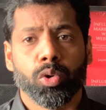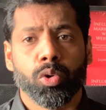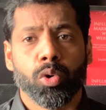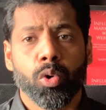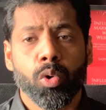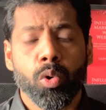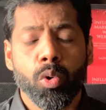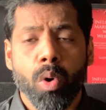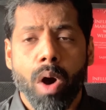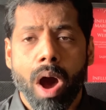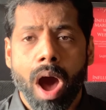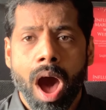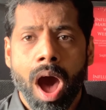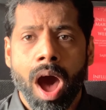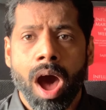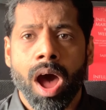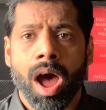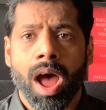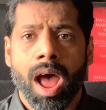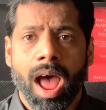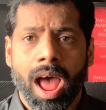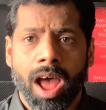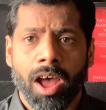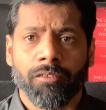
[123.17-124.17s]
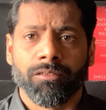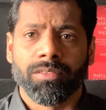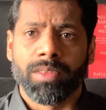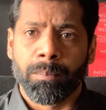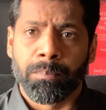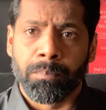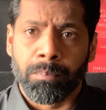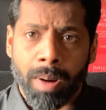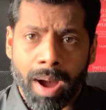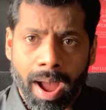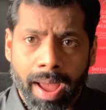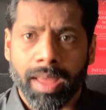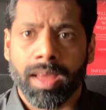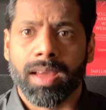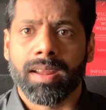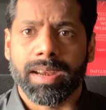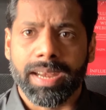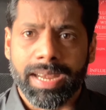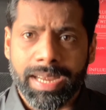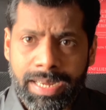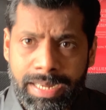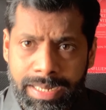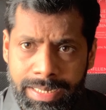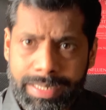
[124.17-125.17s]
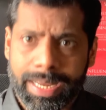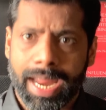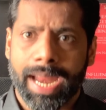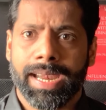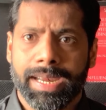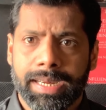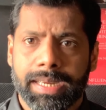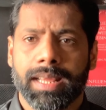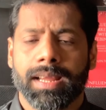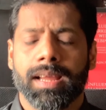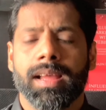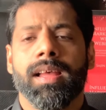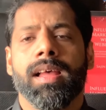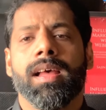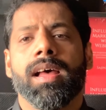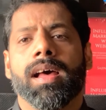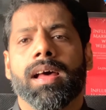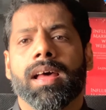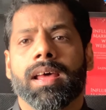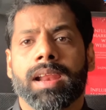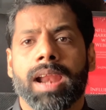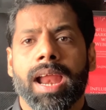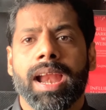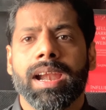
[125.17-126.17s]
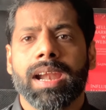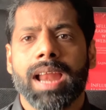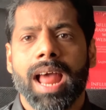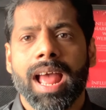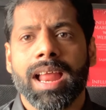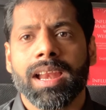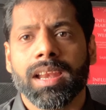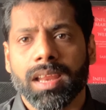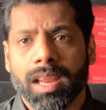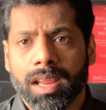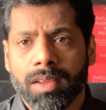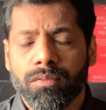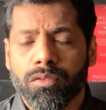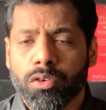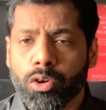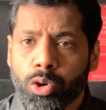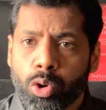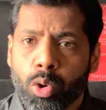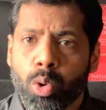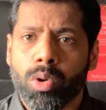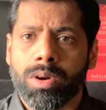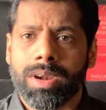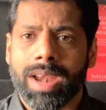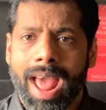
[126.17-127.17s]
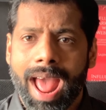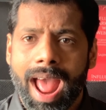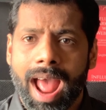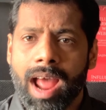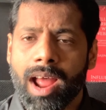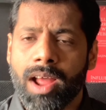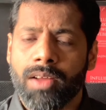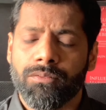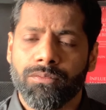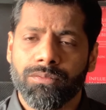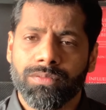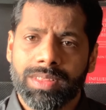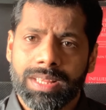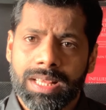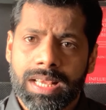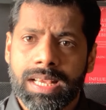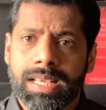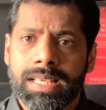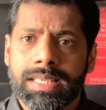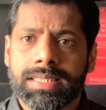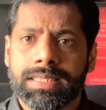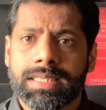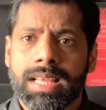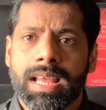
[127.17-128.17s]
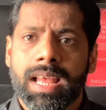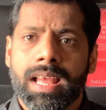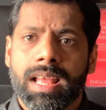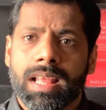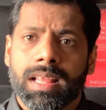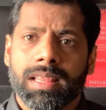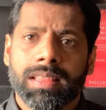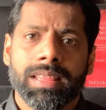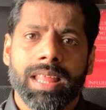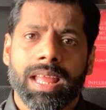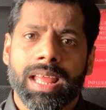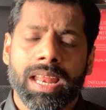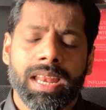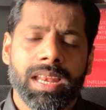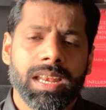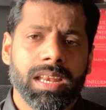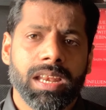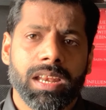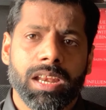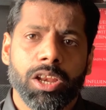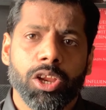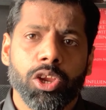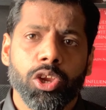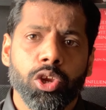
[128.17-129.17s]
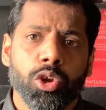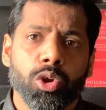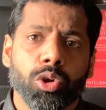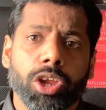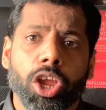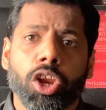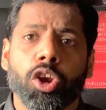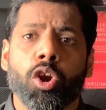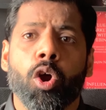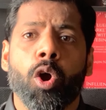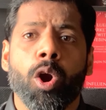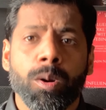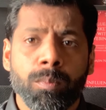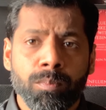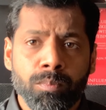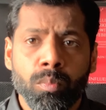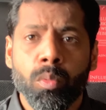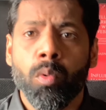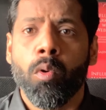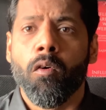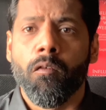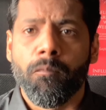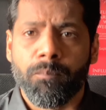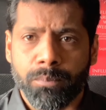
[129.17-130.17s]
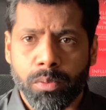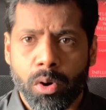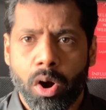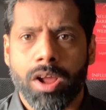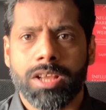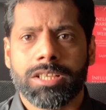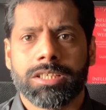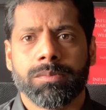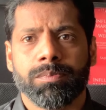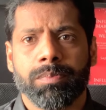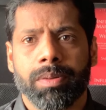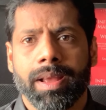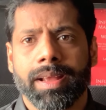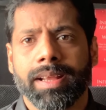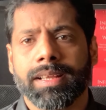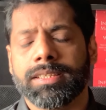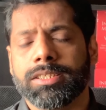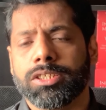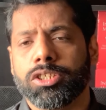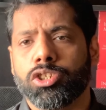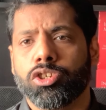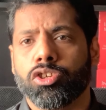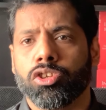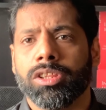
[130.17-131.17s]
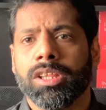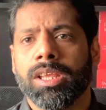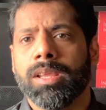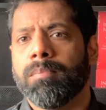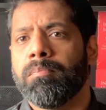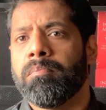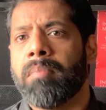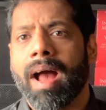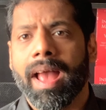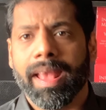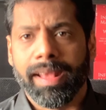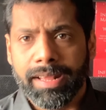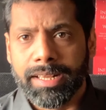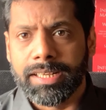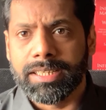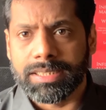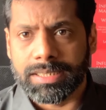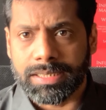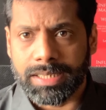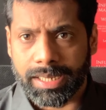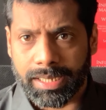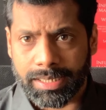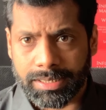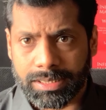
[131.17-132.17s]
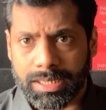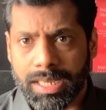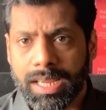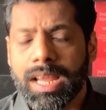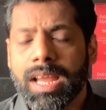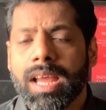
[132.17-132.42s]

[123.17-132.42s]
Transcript: who have the buyer intent, right? And if you don't have these, then you cannot move prospects to the buying stage.